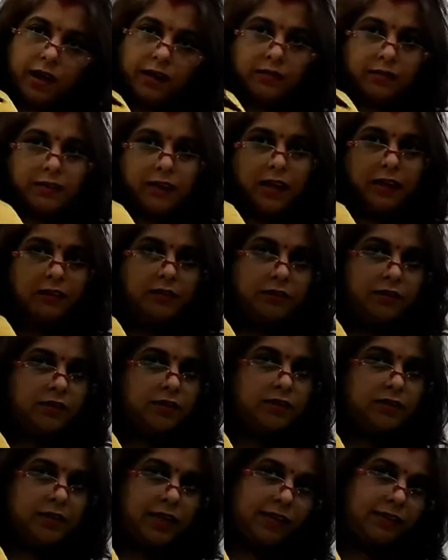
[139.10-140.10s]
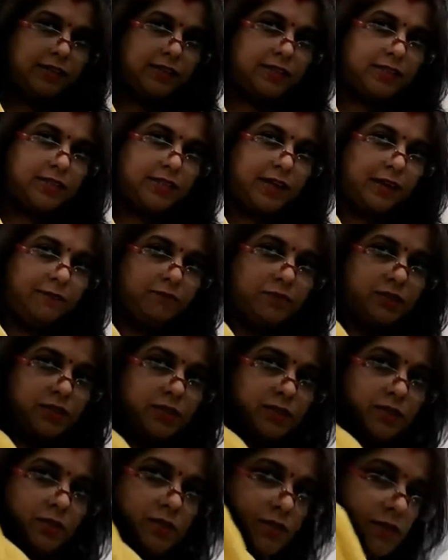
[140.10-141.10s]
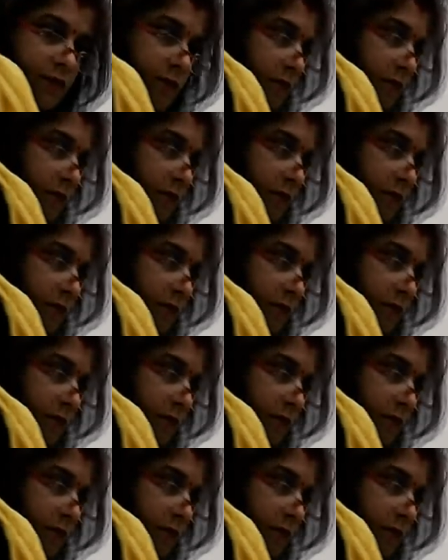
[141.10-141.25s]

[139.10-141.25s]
and then the sentence comes.